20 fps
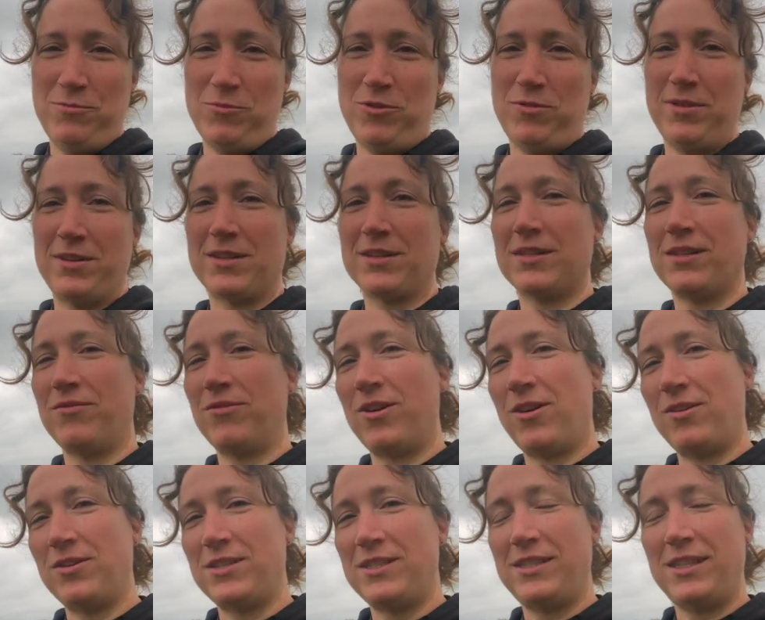We went to Silver
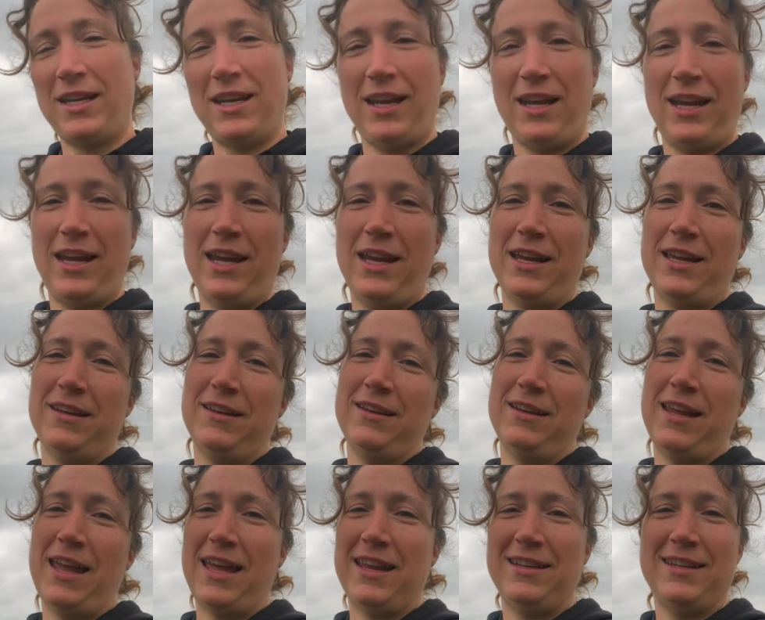Dollar City and,
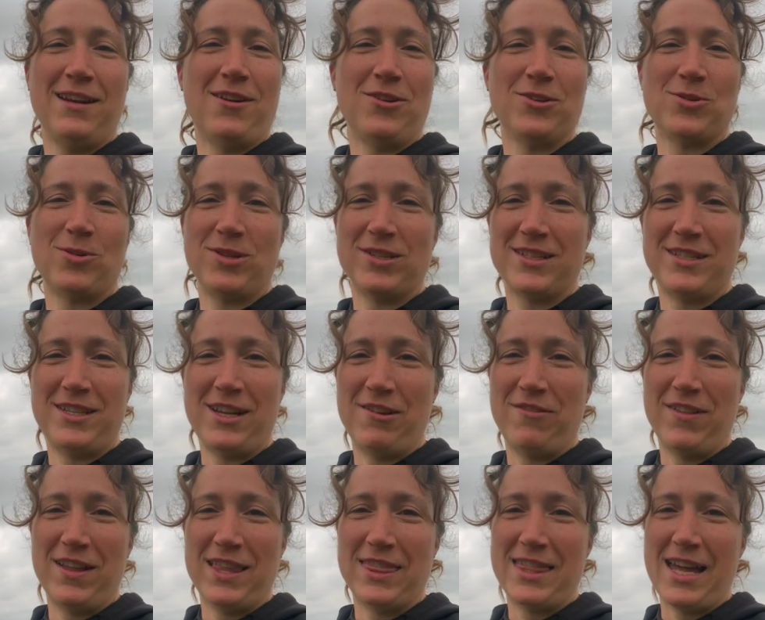and did all sorts of stuff
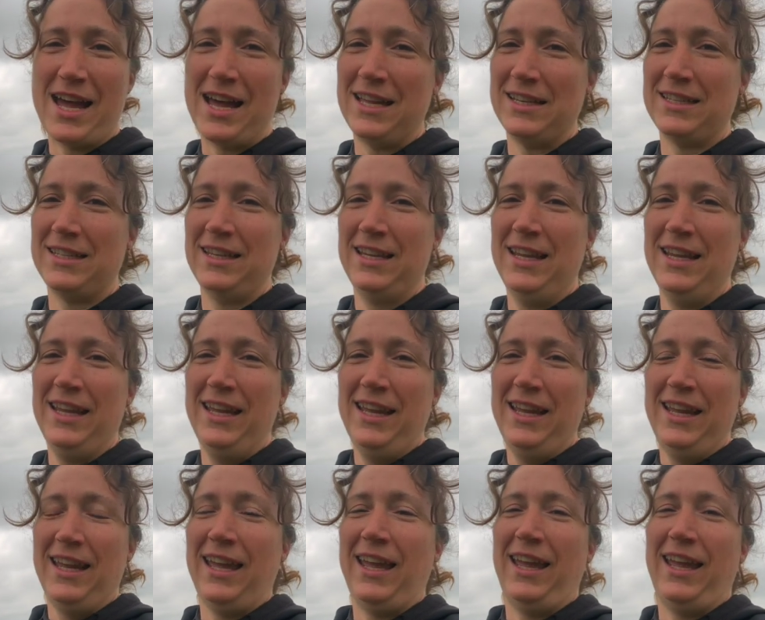like that
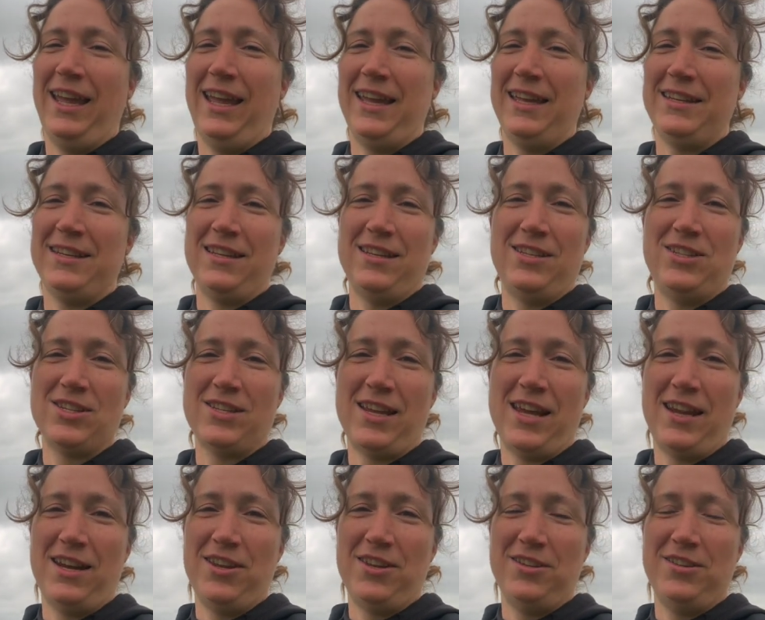and just
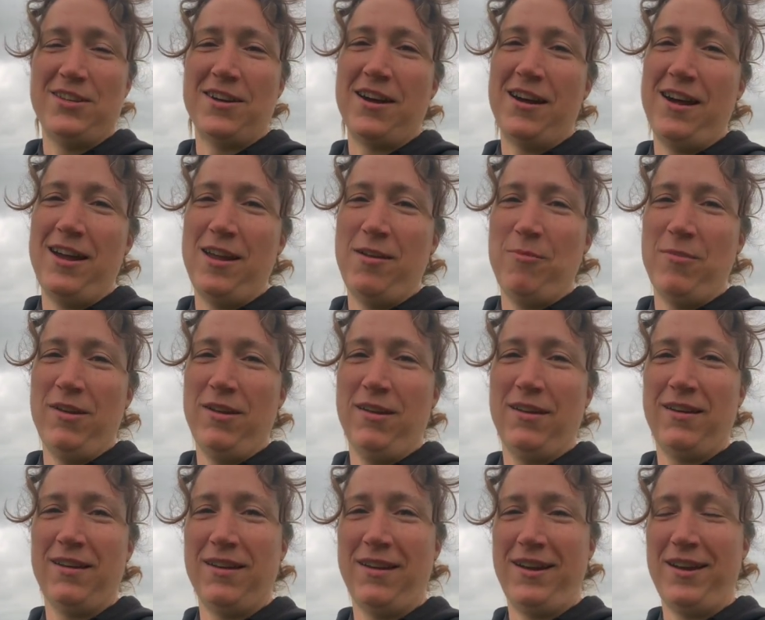had a good time.
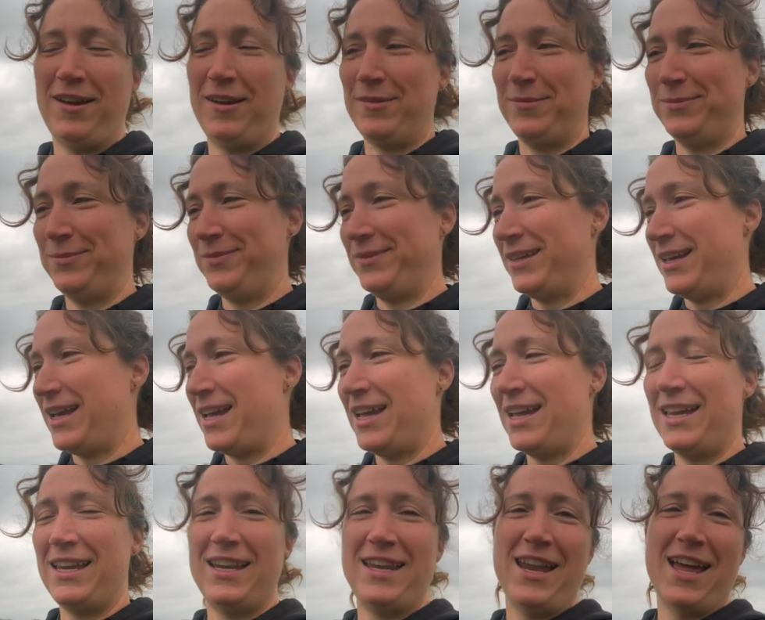Um,
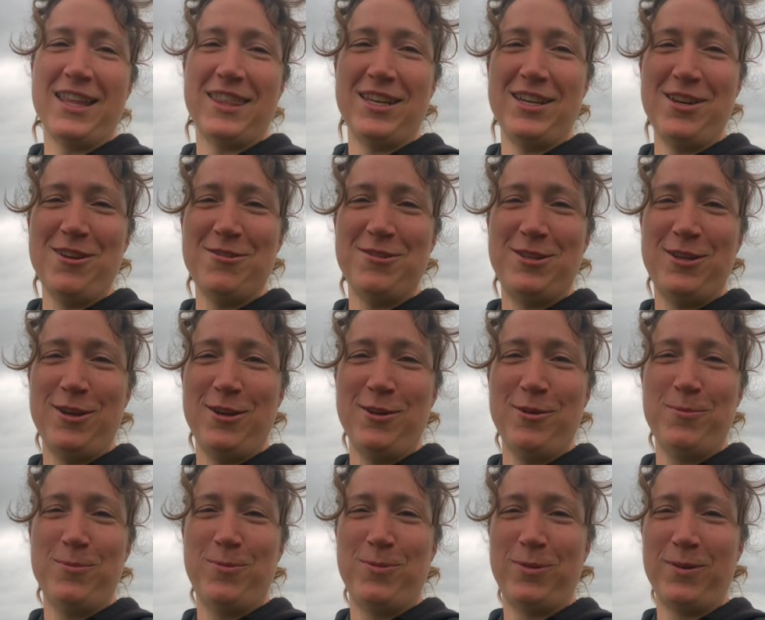nothing
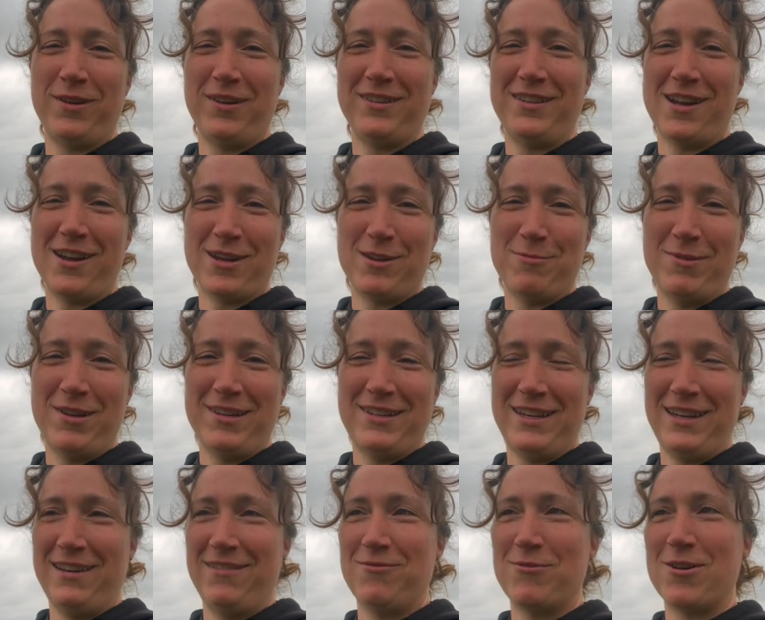YouTube
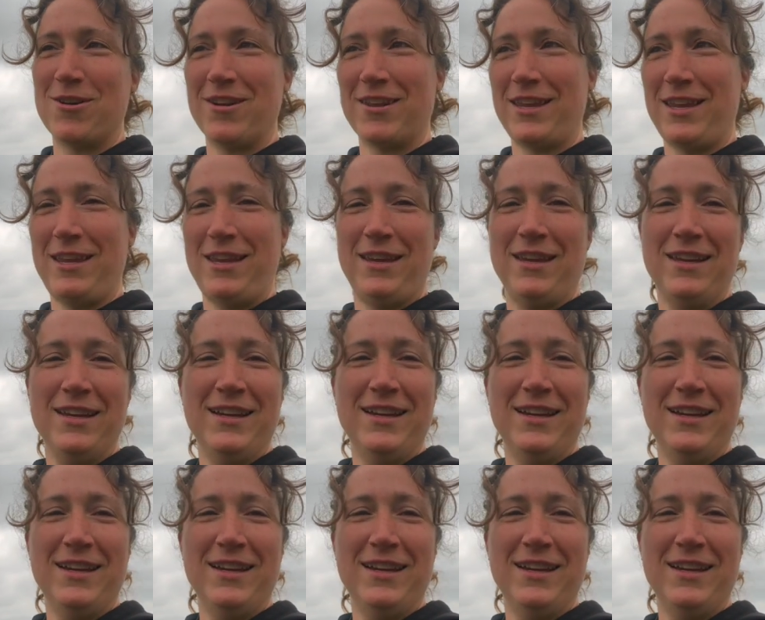documenting worthy.